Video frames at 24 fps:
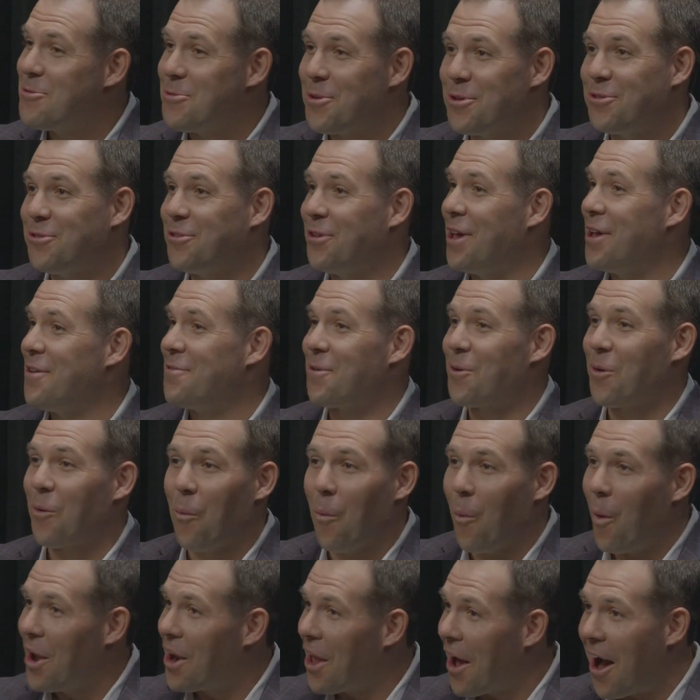receiver,
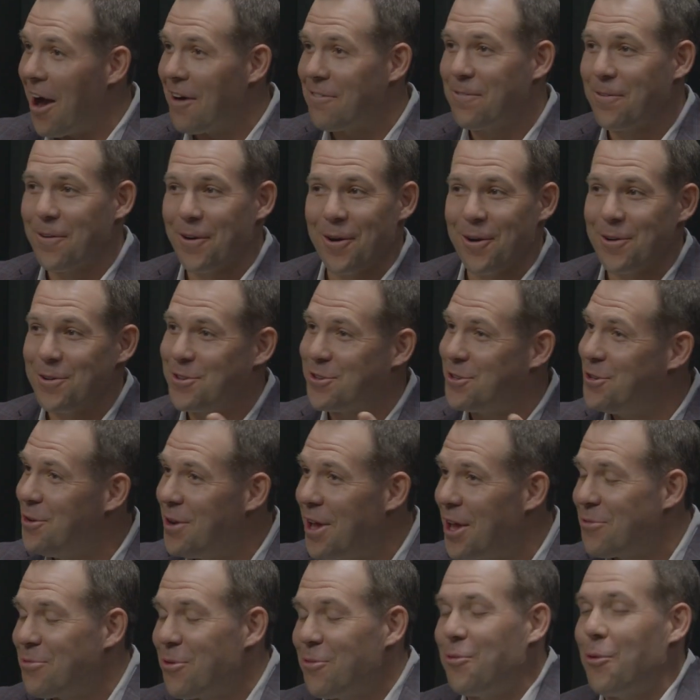one offer 2
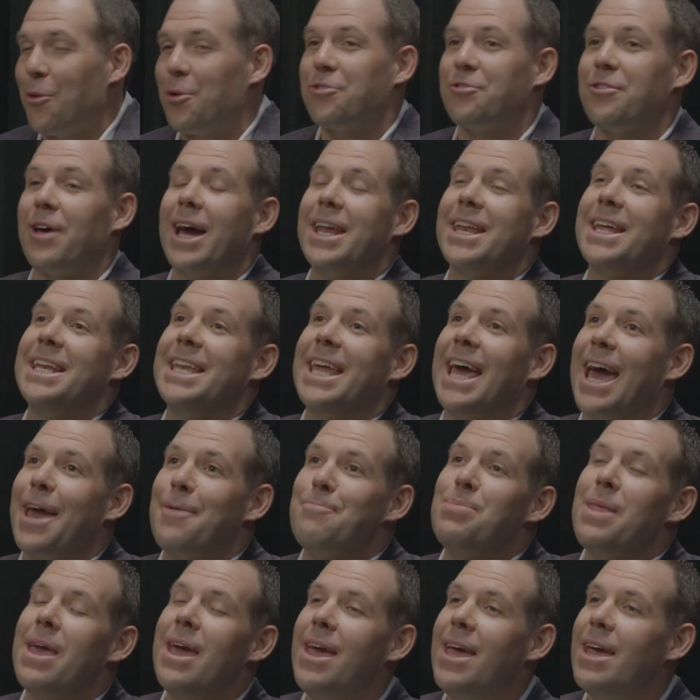days before signing
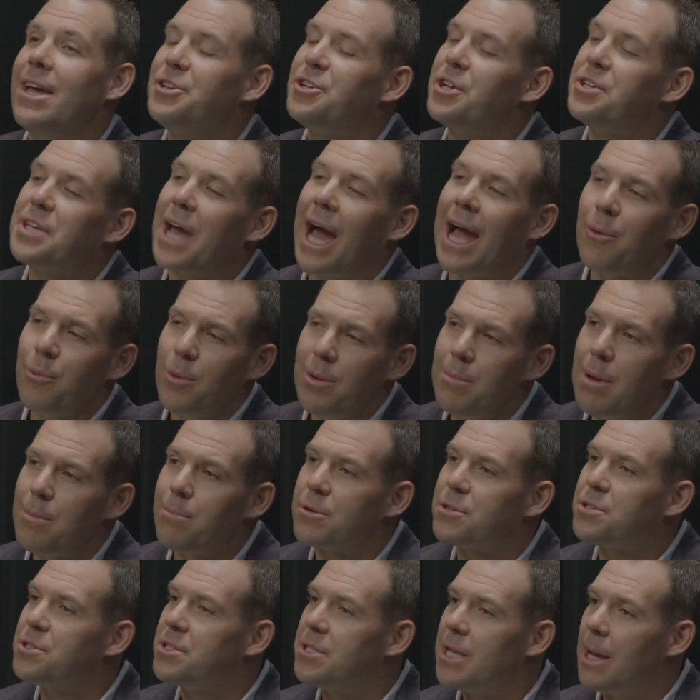day, Chase, I
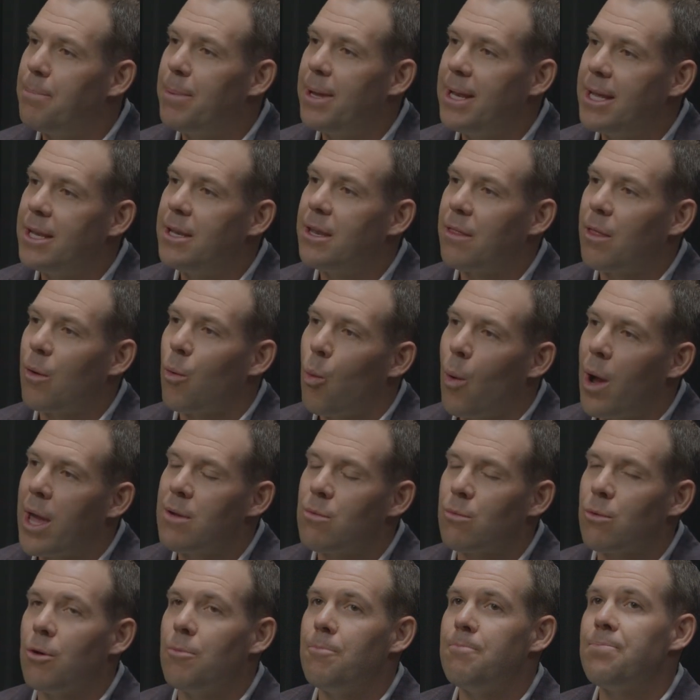remember stepping into the
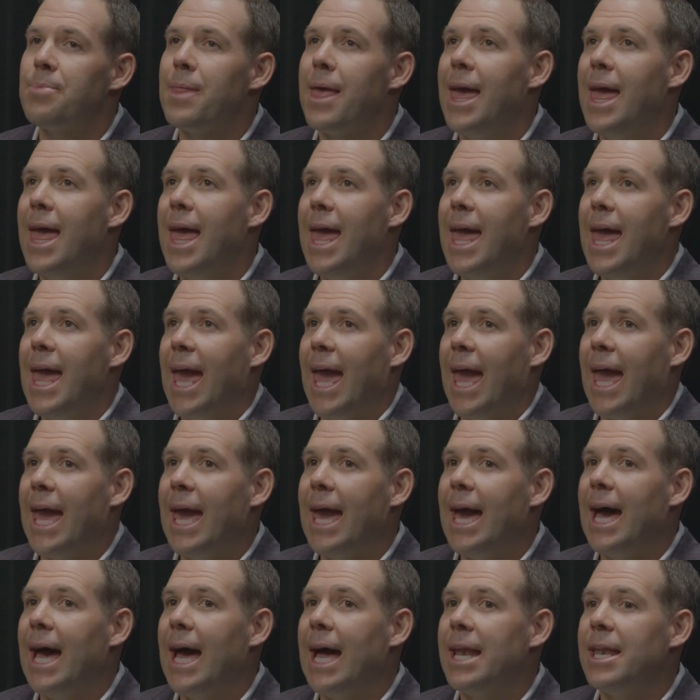weight room,
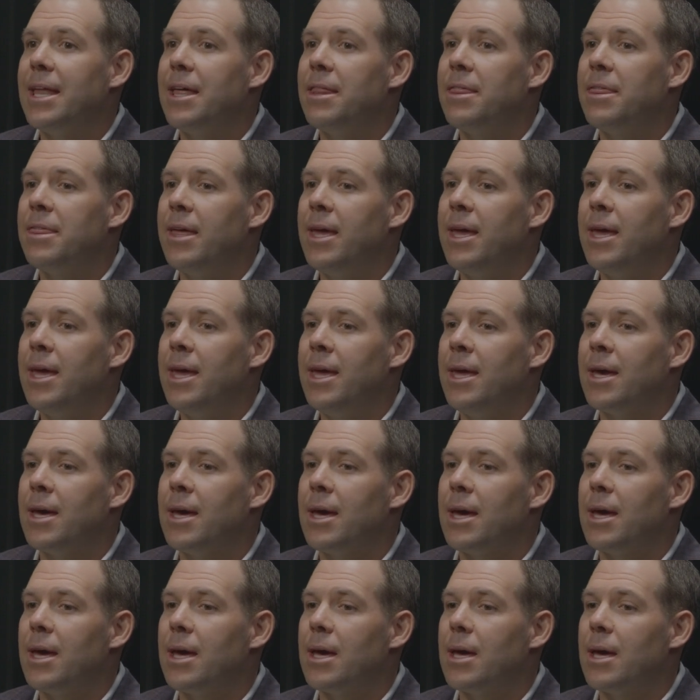and the
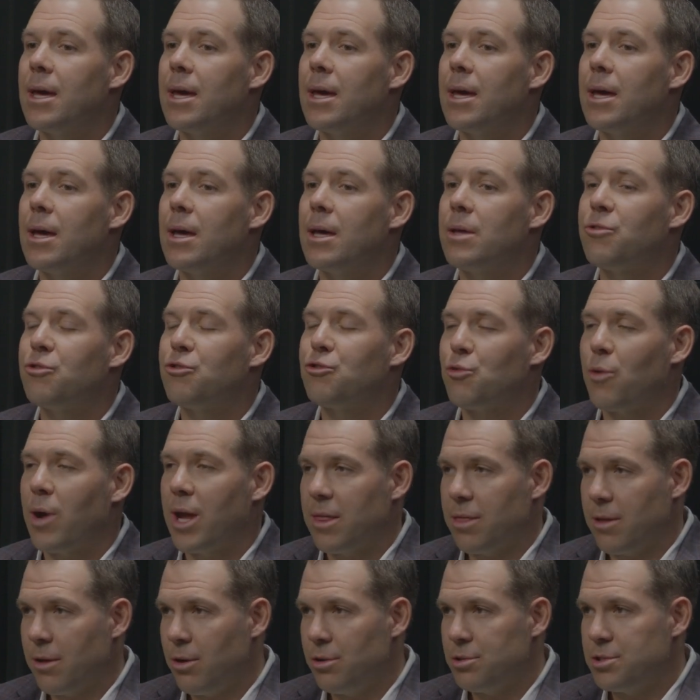
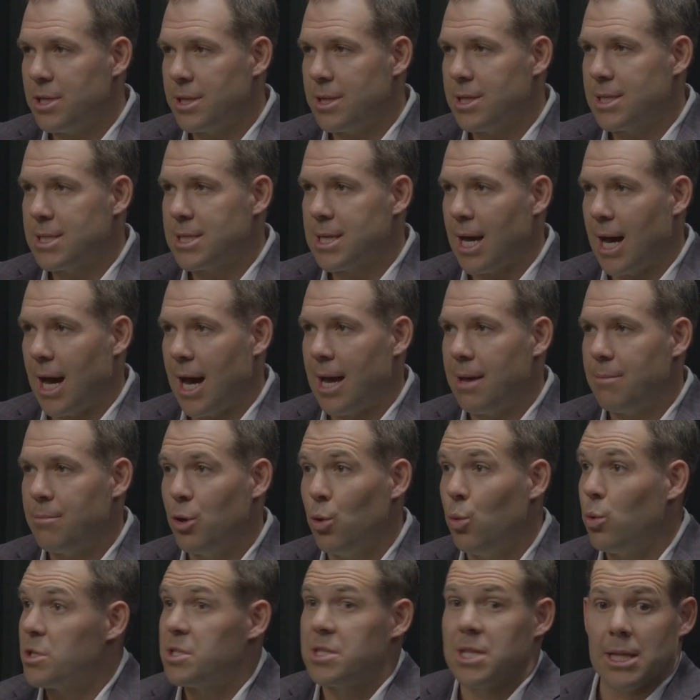strength coach at the time,
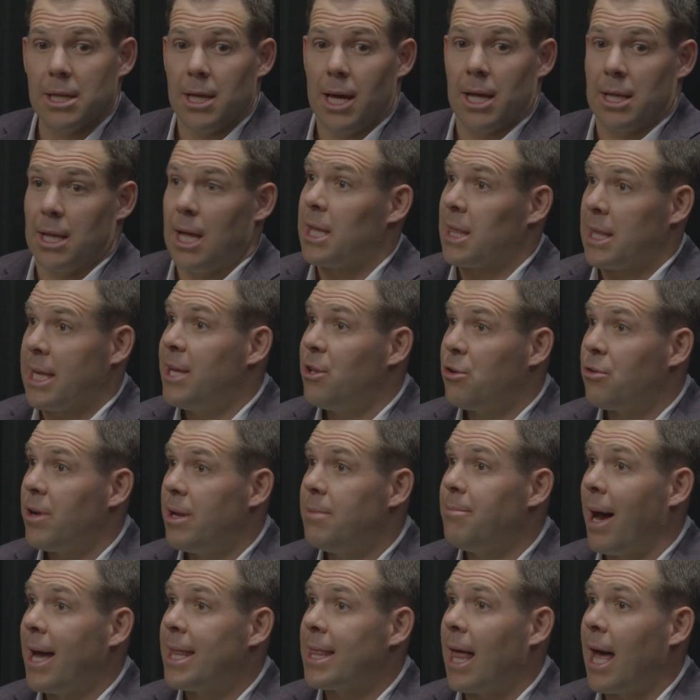who was a leader
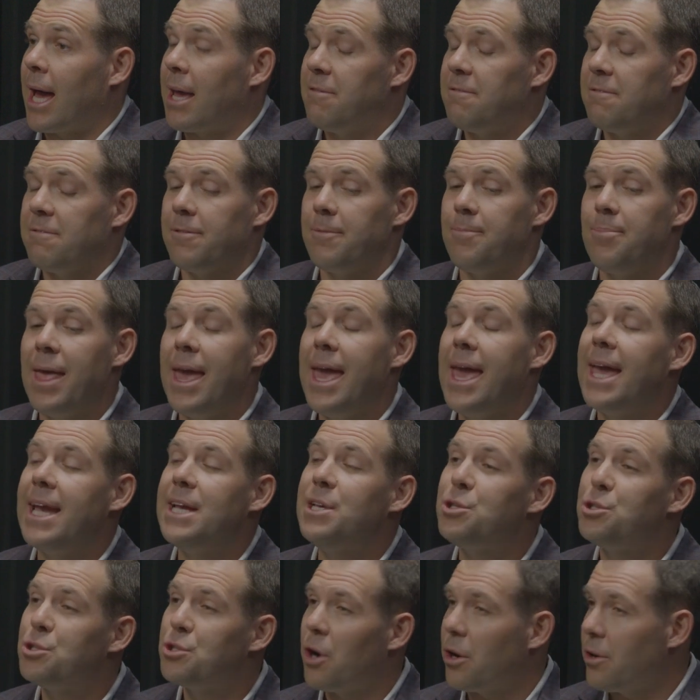in my life, he
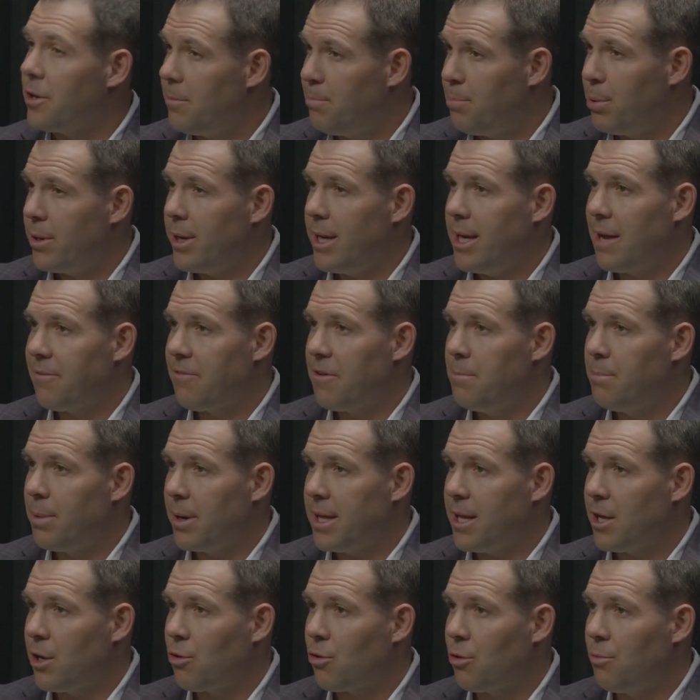started putting
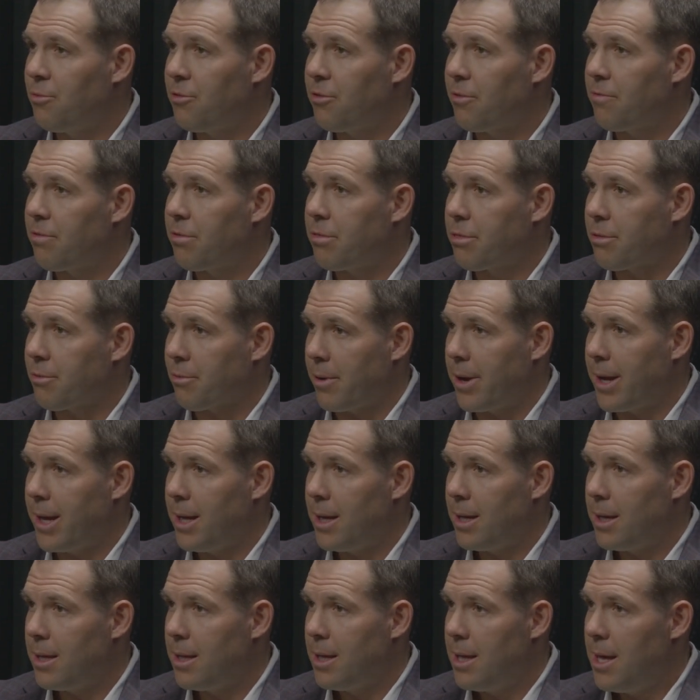everybody in groups of
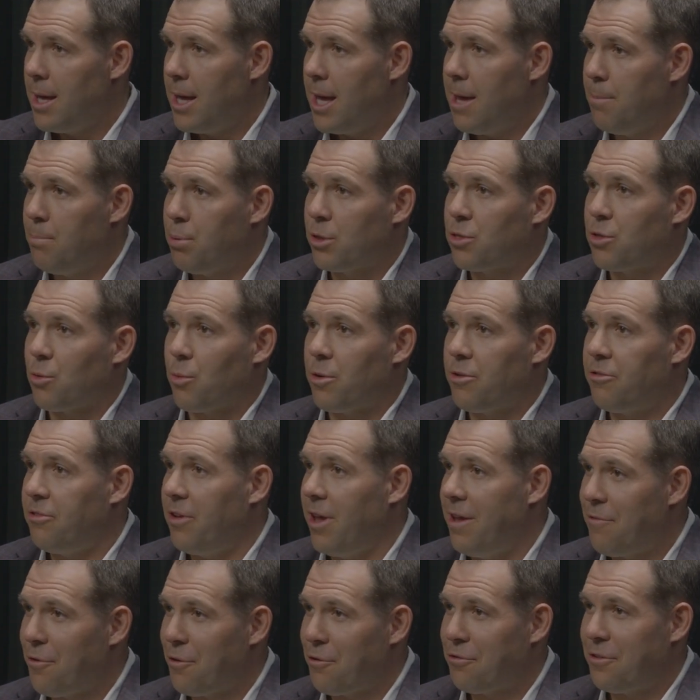3. He put the
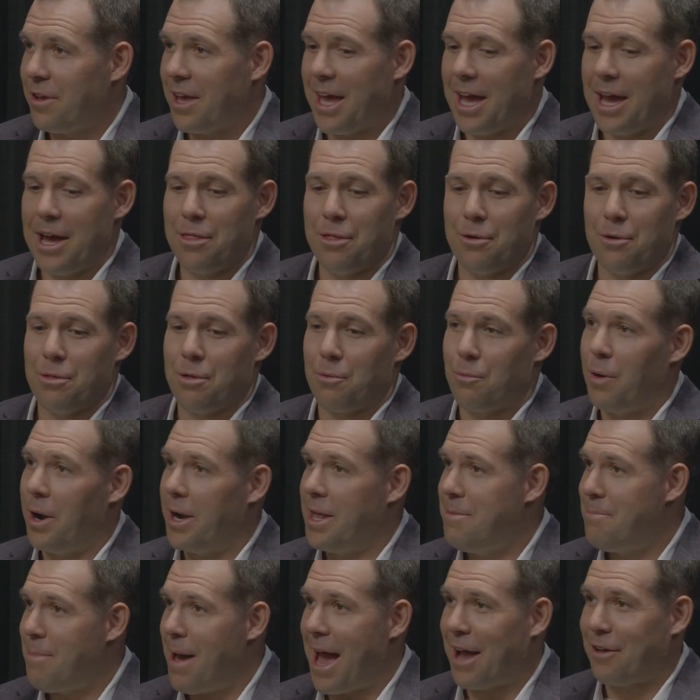receivers together, the
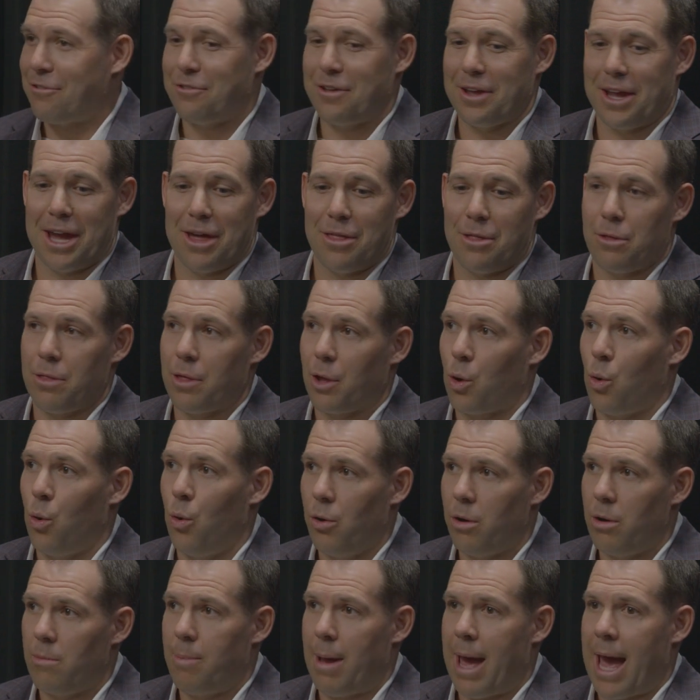running backs together, the
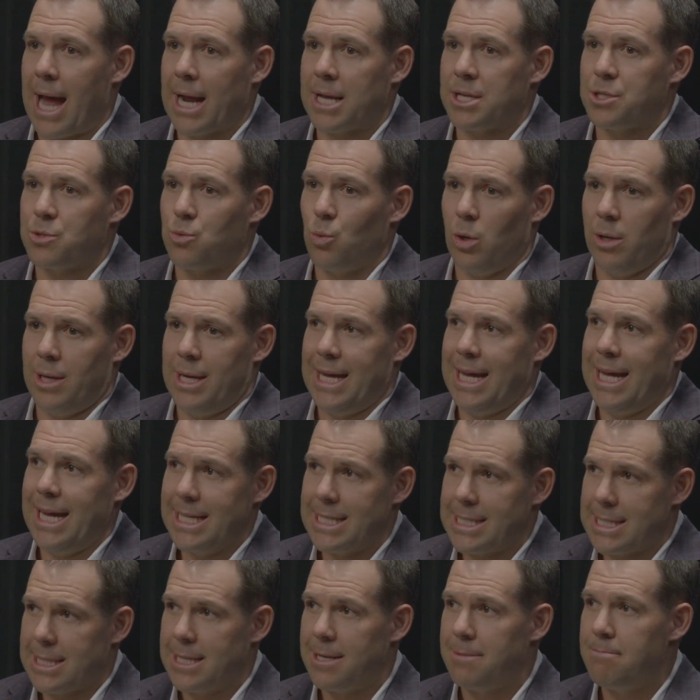quarterbacks. Well, he
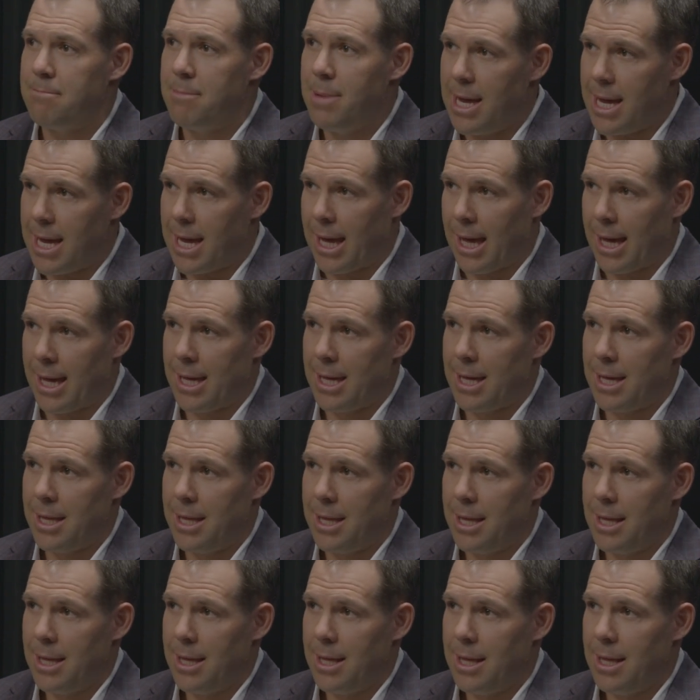gets to me,
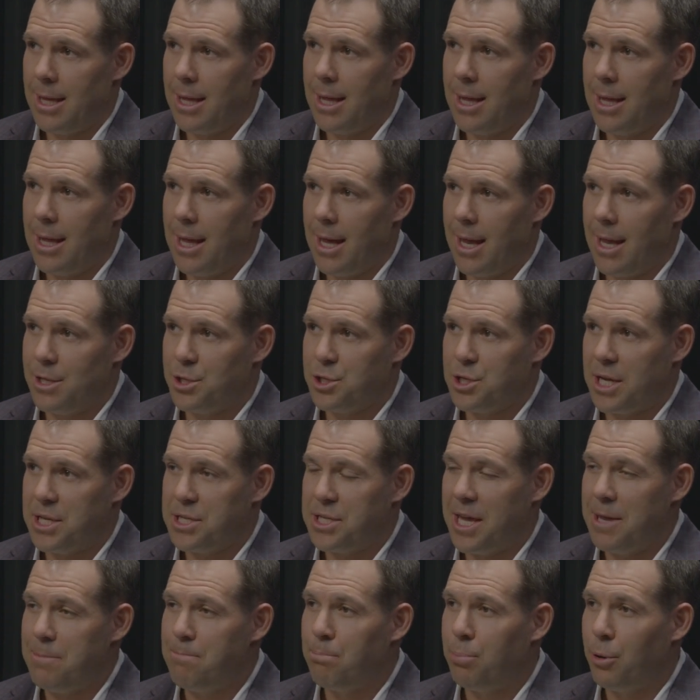and
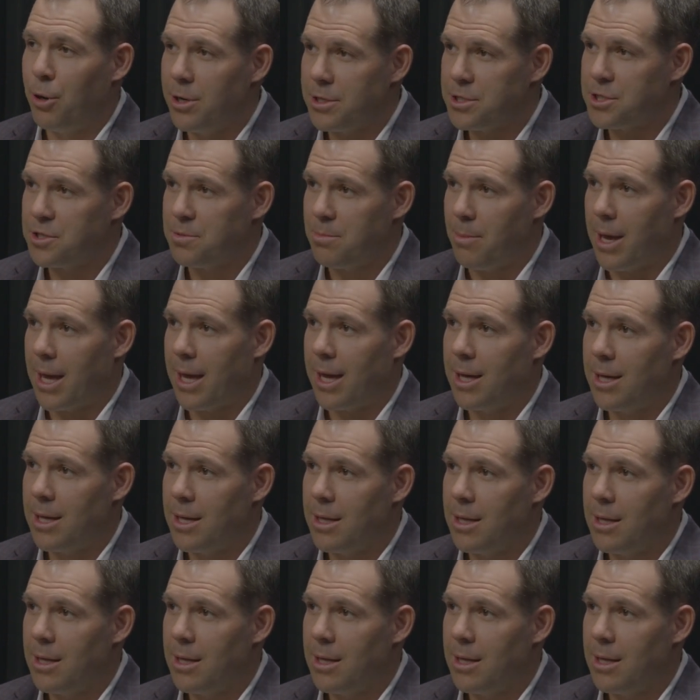Chase, he puts me